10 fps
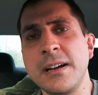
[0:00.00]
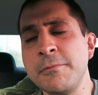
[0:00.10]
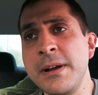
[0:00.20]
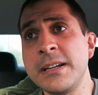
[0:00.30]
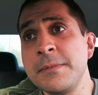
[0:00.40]
I
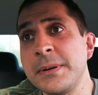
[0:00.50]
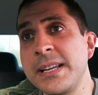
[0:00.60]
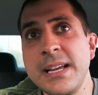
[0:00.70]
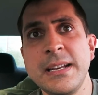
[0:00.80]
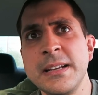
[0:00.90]
wake up, I
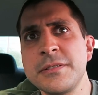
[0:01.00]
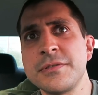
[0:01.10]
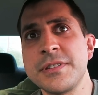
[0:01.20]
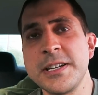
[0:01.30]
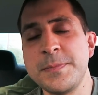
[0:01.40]
can't
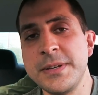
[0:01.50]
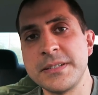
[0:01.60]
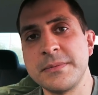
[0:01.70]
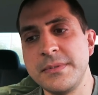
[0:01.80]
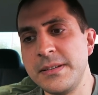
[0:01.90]
exercise
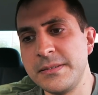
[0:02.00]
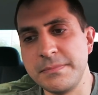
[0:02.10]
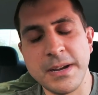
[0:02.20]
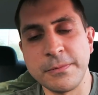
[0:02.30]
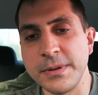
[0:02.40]
because I'm, it,
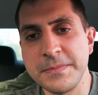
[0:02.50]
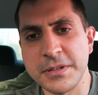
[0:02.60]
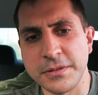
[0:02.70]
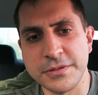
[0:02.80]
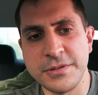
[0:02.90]
my
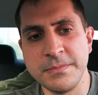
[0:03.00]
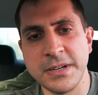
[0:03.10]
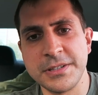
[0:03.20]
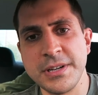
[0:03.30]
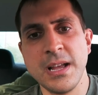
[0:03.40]
ribs hurt too
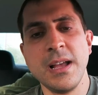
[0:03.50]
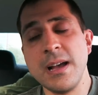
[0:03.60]
much.